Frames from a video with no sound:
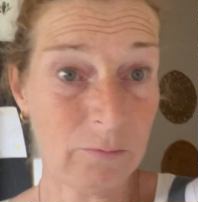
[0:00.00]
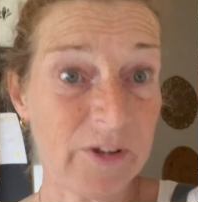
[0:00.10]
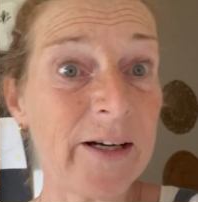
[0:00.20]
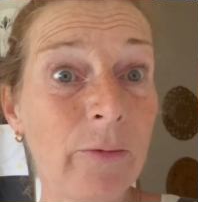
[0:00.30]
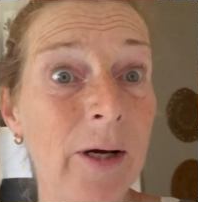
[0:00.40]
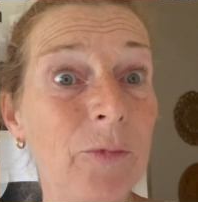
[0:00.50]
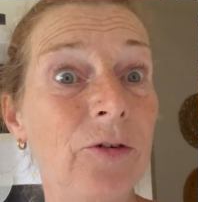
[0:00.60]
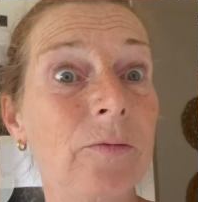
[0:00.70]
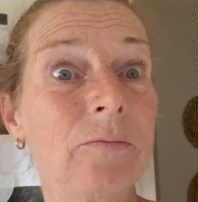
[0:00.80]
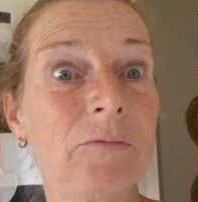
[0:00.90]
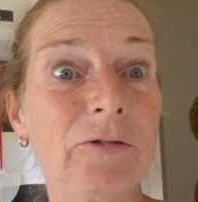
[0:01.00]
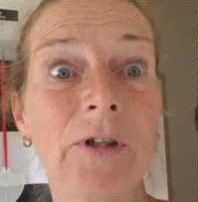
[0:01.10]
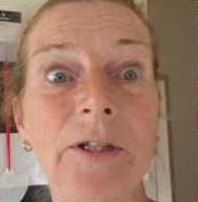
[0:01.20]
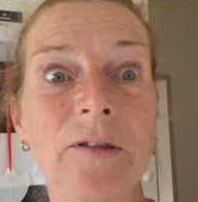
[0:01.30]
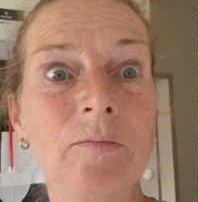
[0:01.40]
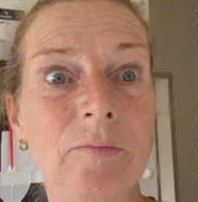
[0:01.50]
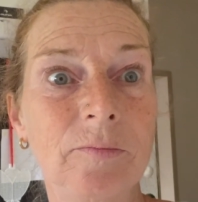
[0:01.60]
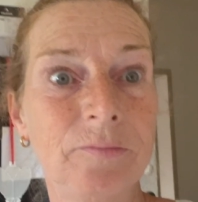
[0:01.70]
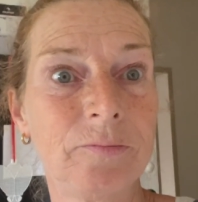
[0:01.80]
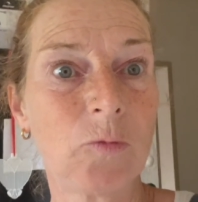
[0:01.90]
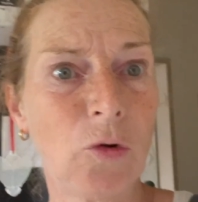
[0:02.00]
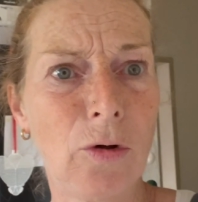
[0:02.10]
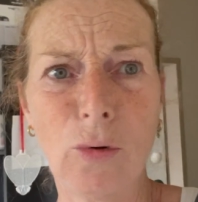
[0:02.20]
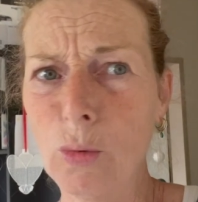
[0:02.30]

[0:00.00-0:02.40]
10 grams of carton or